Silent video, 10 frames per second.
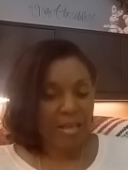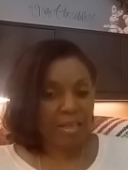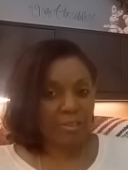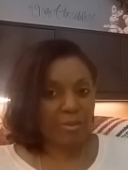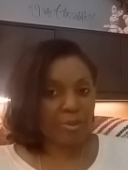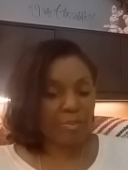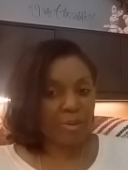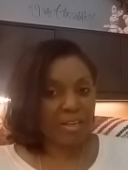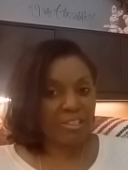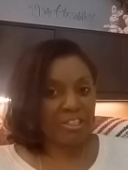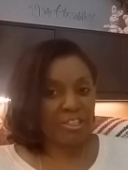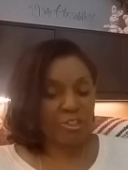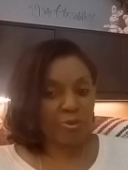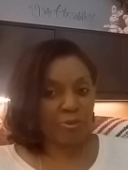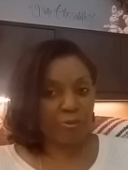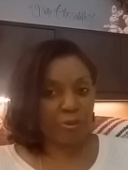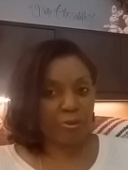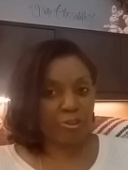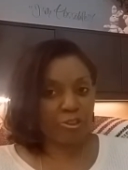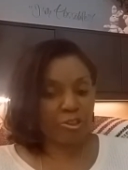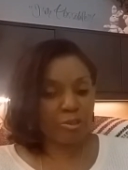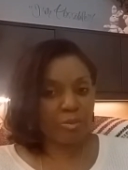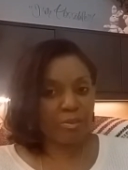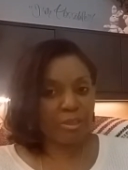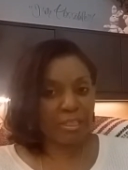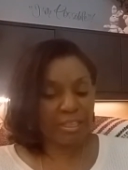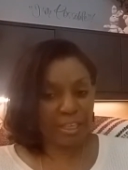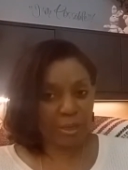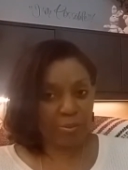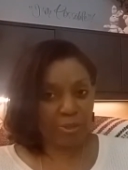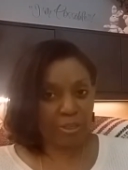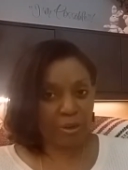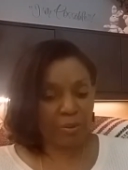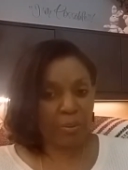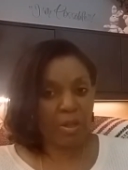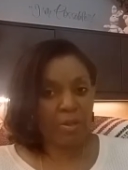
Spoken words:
A lot of times bonding is referred to the embryo,